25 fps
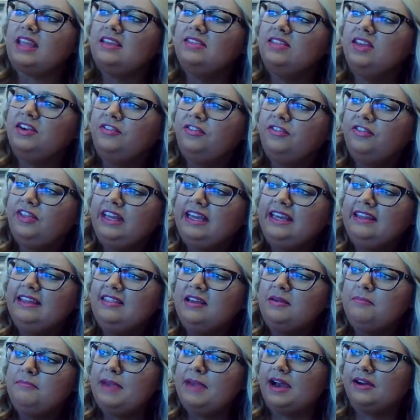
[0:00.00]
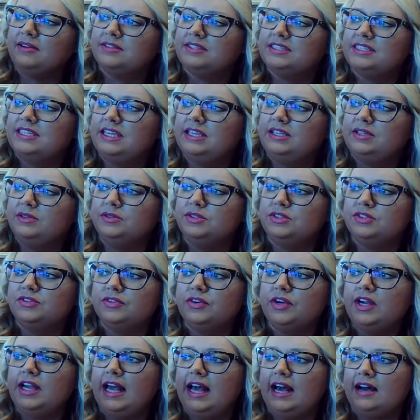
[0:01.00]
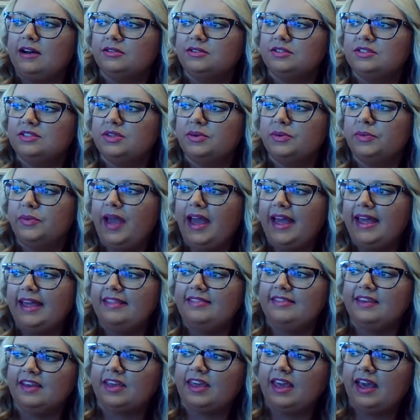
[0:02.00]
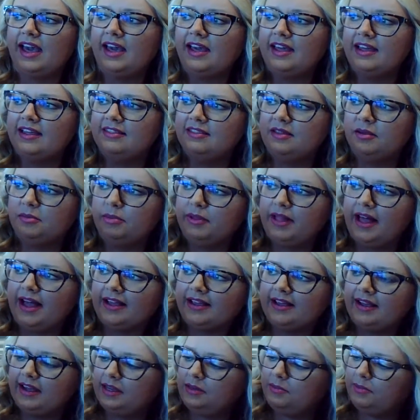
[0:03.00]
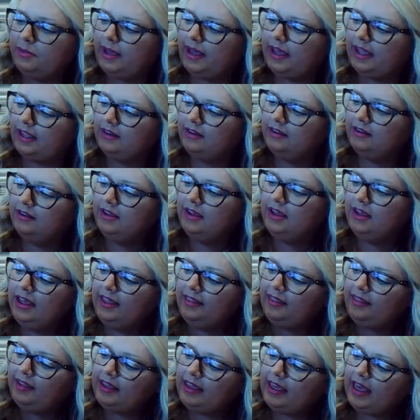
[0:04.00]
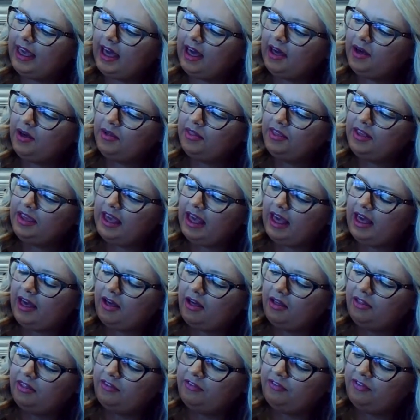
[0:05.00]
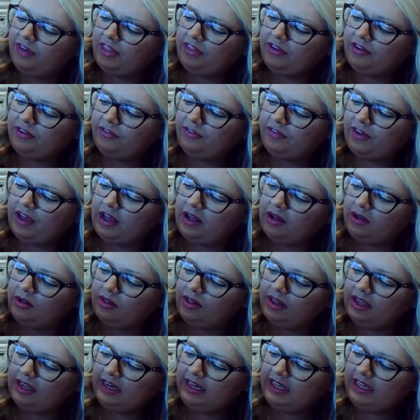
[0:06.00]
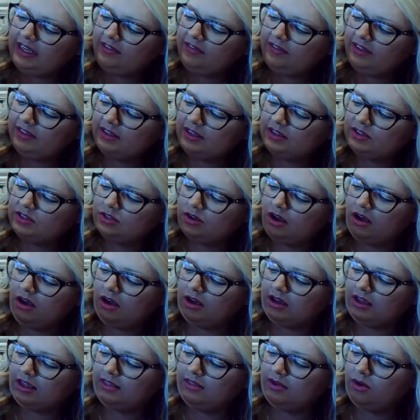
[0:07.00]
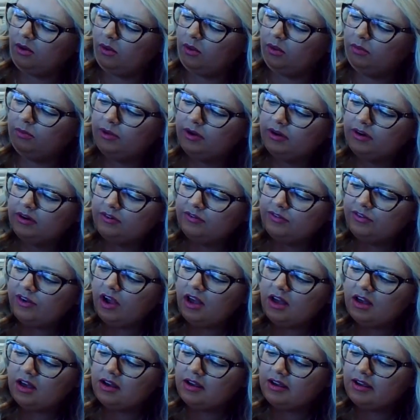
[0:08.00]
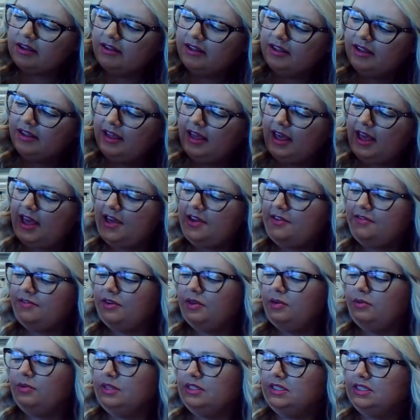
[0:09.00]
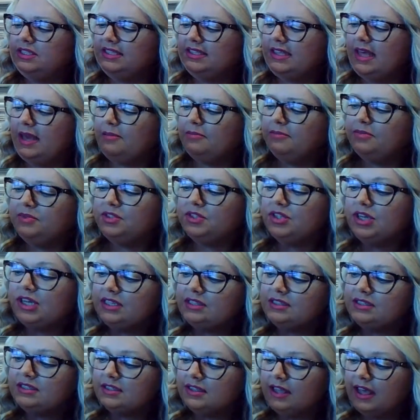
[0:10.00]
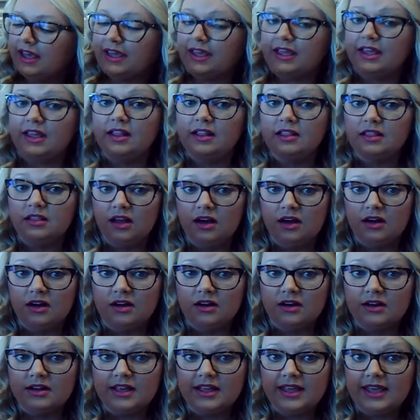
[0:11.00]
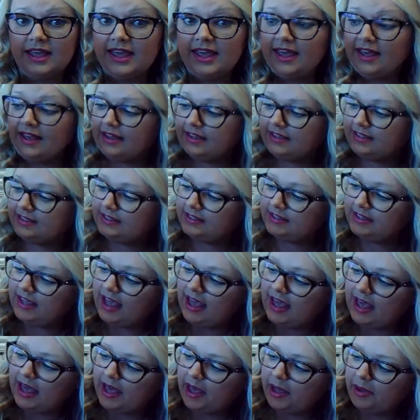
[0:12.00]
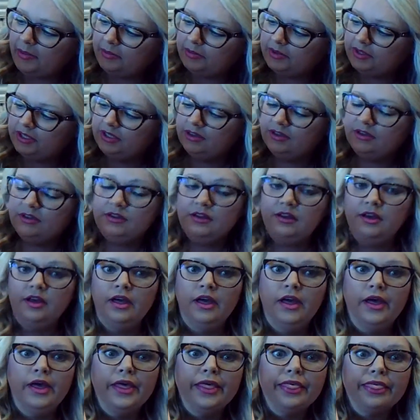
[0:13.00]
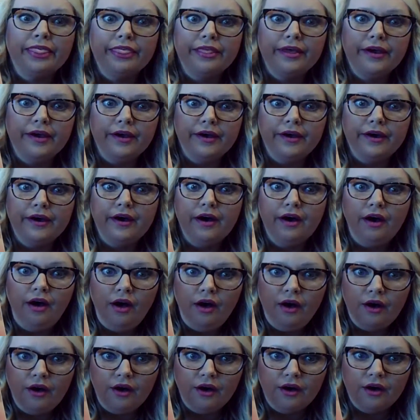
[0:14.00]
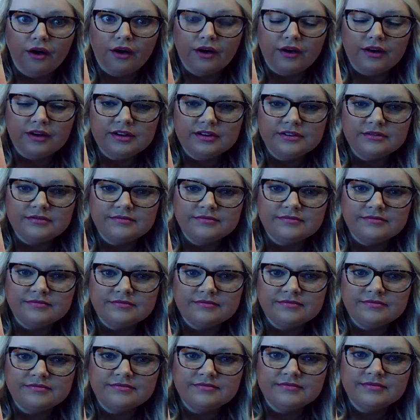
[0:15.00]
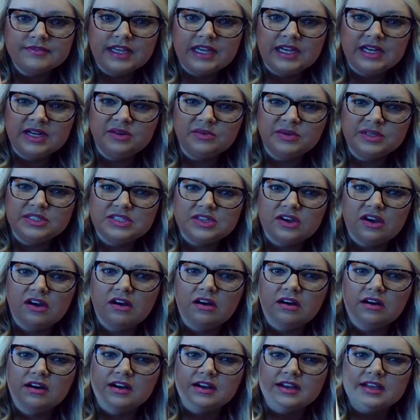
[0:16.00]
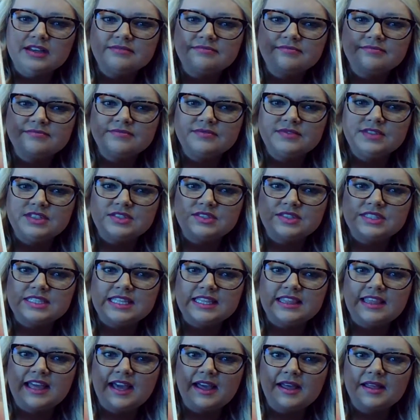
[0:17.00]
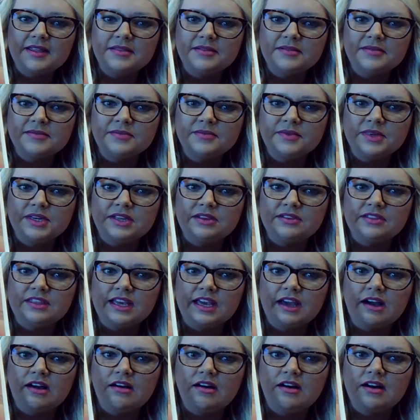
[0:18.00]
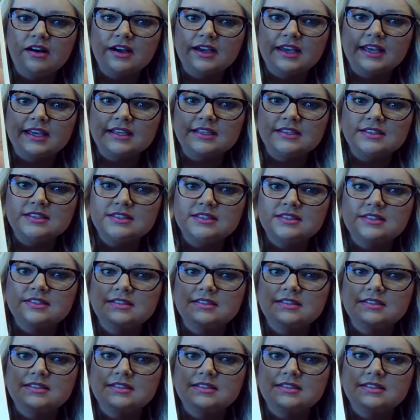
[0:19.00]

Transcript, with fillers: The flea and the mouse he used for a house, the rat and the cat and the black eyed bat, the cow, the owl, the feathered fowl, and even the dog and the old barn frog. Everyone slept just like a log, except the hog. What's a hog? Did you see that? What do you think a hog is?